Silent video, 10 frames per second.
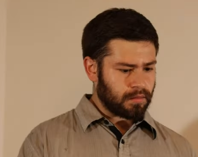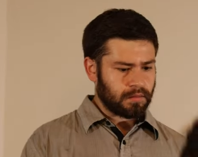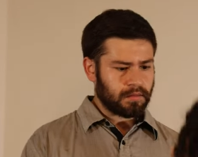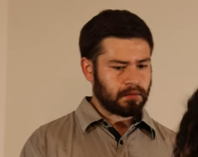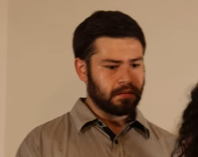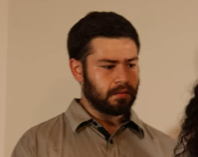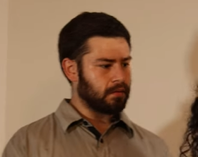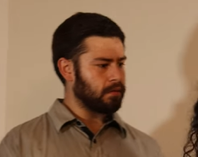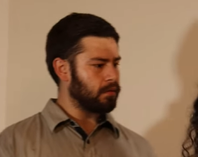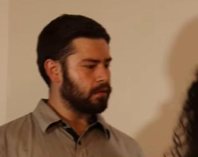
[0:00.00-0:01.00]

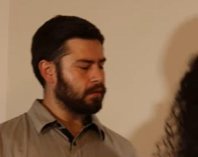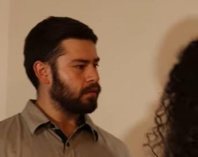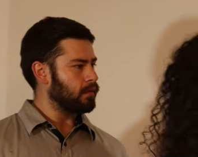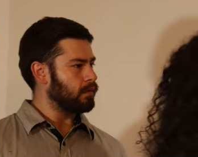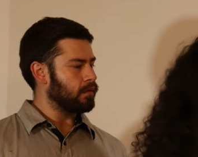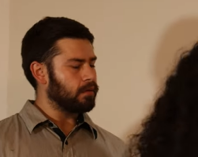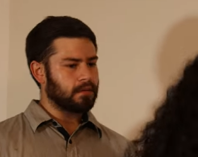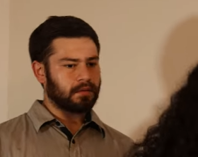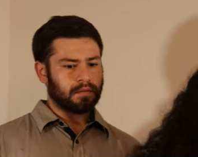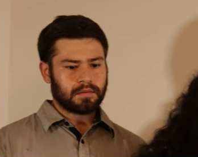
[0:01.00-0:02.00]

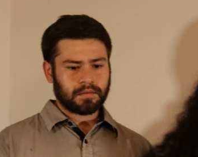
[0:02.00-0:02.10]
[no speech]